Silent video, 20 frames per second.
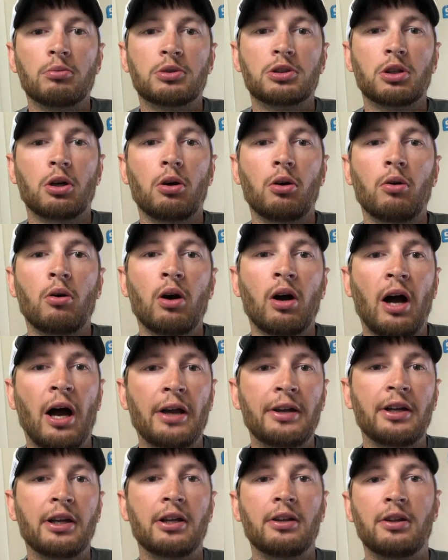So
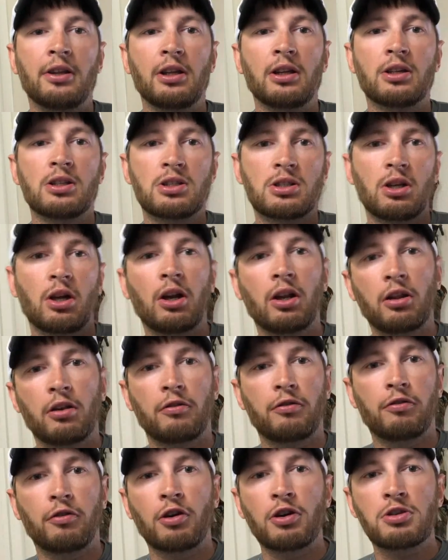I did the stud at
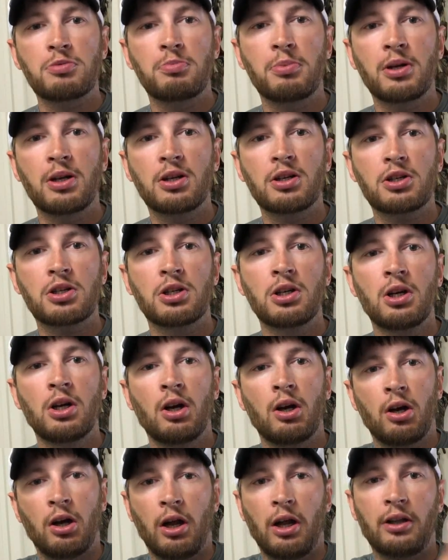the first bench,
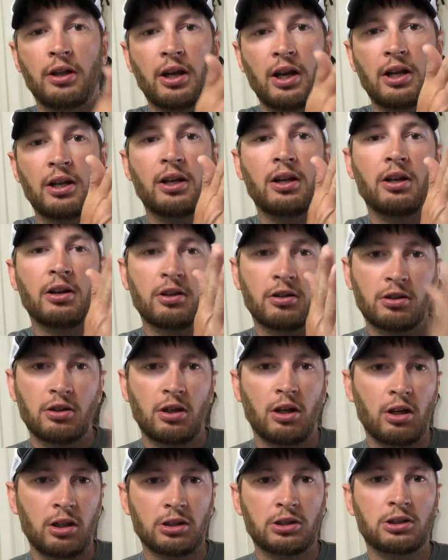and then I did
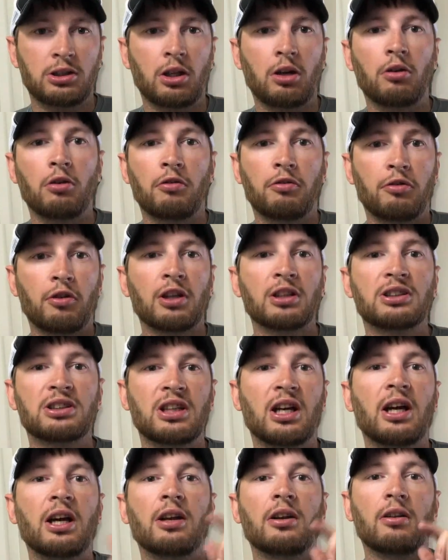the stud on the front
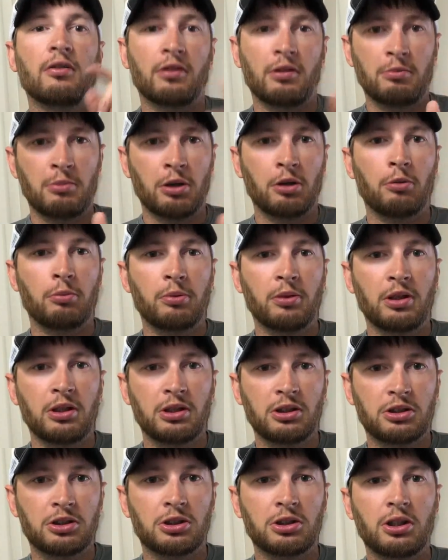side of the middle
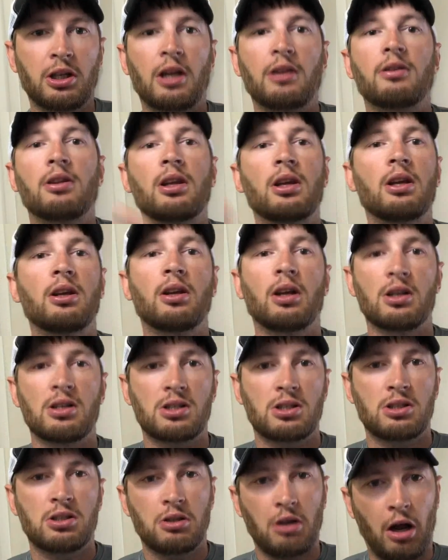bench, and then
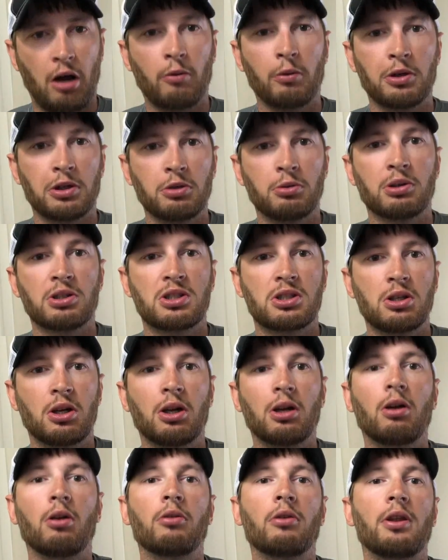I would do a
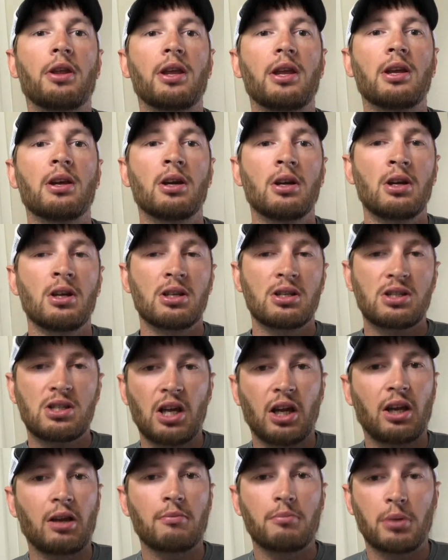stud on the
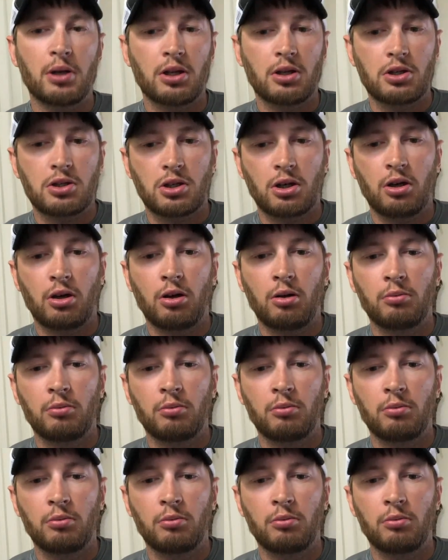second bench.